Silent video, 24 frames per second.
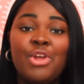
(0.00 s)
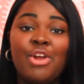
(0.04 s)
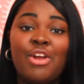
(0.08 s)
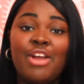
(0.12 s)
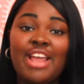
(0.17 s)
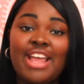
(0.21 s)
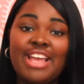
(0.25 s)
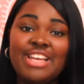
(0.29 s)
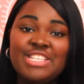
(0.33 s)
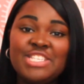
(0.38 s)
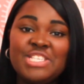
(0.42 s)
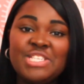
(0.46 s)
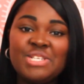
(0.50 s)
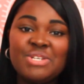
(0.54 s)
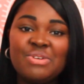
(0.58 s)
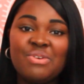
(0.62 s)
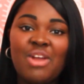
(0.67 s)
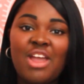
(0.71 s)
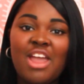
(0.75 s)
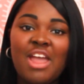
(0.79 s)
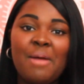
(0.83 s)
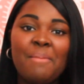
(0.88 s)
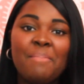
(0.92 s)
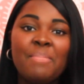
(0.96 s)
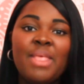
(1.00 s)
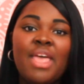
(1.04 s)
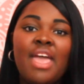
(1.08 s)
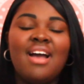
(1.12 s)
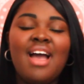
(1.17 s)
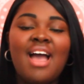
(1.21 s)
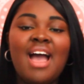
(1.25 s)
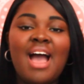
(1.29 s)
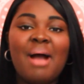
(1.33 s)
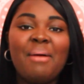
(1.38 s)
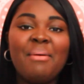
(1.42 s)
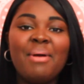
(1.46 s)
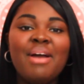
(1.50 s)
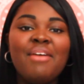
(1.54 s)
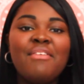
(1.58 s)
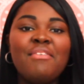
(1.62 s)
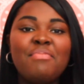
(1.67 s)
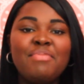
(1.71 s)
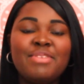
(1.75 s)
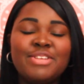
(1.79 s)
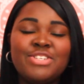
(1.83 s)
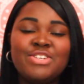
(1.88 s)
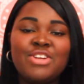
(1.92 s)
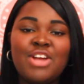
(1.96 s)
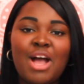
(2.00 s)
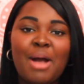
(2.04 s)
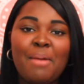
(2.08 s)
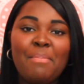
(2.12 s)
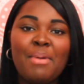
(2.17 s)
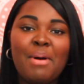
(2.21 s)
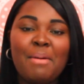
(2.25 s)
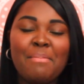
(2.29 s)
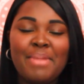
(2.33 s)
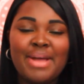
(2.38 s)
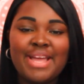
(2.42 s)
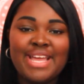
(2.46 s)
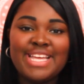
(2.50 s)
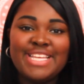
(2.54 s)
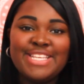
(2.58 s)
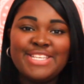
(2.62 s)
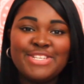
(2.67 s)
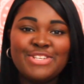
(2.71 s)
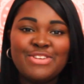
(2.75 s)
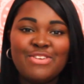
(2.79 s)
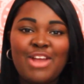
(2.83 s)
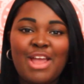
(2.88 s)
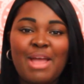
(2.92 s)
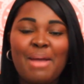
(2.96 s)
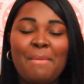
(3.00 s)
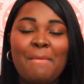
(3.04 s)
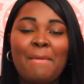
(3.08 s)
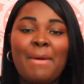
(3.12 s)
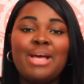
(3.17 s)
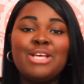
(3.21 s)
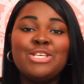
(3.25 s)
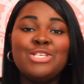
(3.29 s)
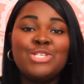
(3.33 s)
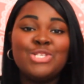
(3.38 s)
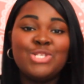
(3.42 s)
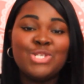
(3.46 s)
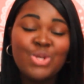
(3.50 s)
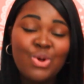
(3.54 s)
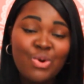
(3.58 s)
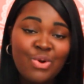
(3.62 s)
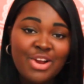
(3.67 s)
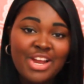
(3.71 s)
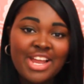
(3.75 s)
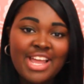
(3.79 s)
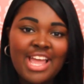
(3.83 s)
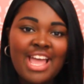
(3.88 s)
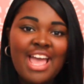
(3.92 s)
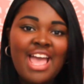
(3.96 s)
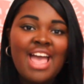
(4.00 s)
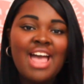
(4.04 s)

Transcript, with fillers: your Instagram. I'm going to have a picture up on my Instagram story,